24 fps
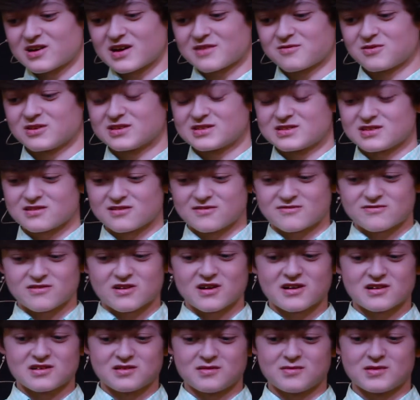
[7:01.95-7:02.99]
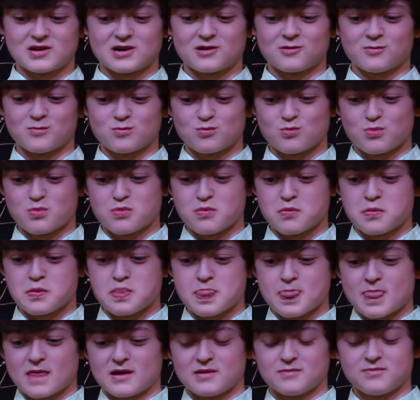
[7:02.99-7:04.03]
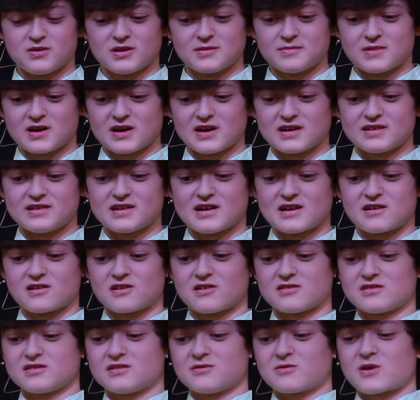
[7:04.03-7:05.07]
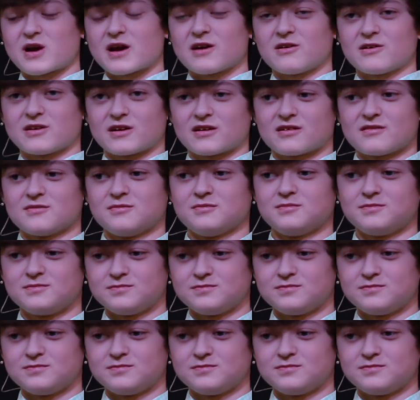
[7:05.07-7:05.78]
I went to the front of the boat and put my head down on the railing.